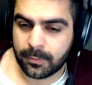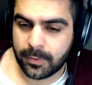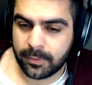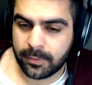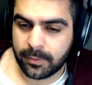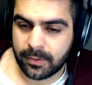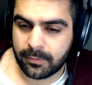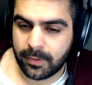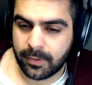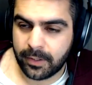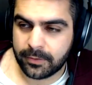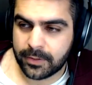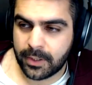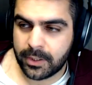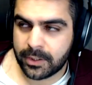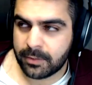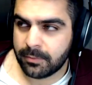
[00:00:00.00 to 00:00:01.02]
I mean, I
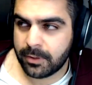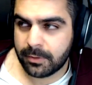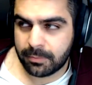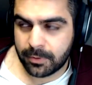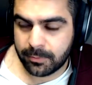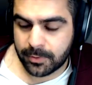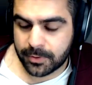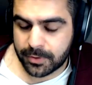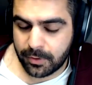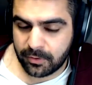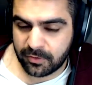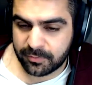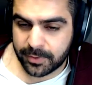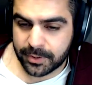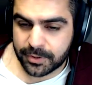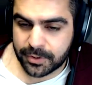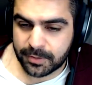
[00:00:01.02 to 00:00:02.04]
documented pretty much all of my
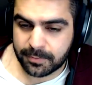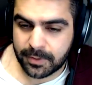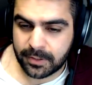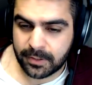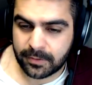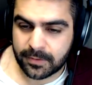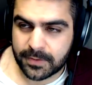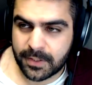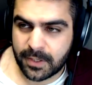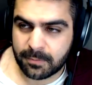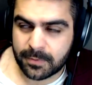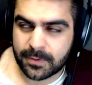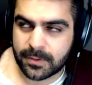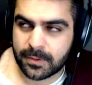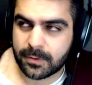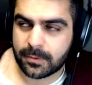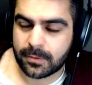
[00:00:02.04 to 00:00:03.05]
chip eating this episode.